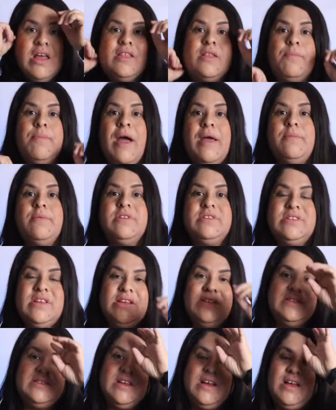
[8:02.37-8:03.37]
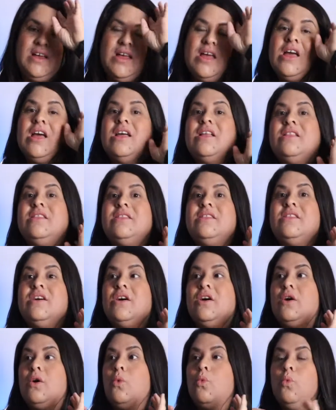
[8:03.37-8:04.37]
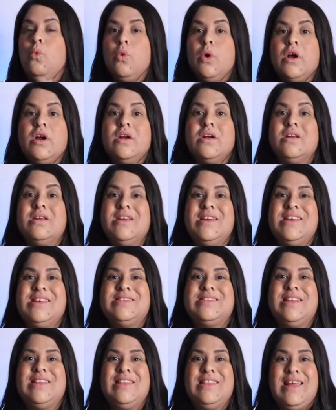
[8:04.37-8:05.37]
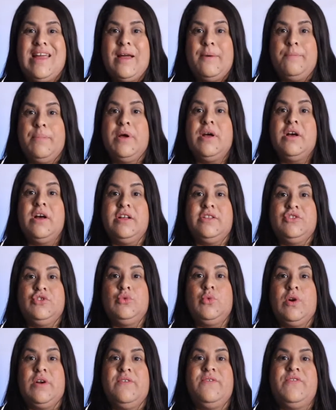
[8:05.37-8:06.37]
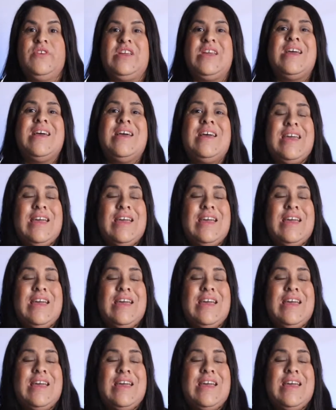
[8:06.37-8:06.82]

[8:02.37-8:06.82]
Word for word: The Bible says that the word is a lamp unto our feet.